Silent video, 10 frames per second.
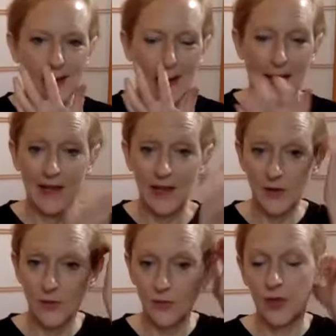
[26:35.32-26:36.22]
And let it
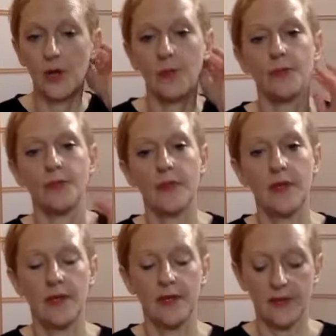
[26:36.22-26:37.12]
all go.
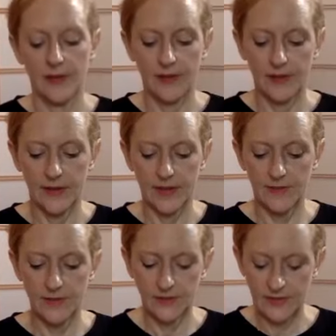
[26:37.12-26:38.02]
Give
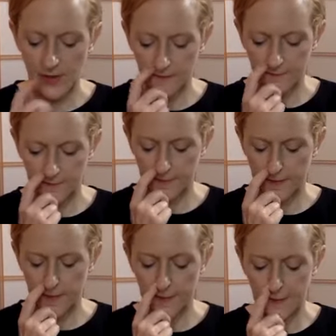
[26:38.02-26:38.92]
yourself
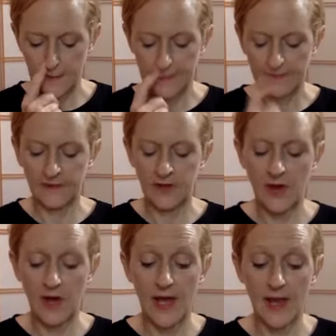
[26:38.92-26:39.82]
this
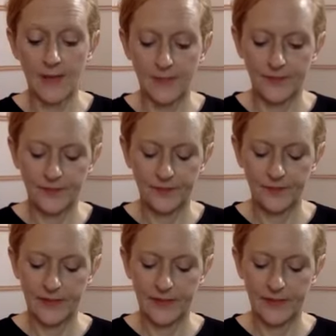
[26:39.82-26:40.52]
time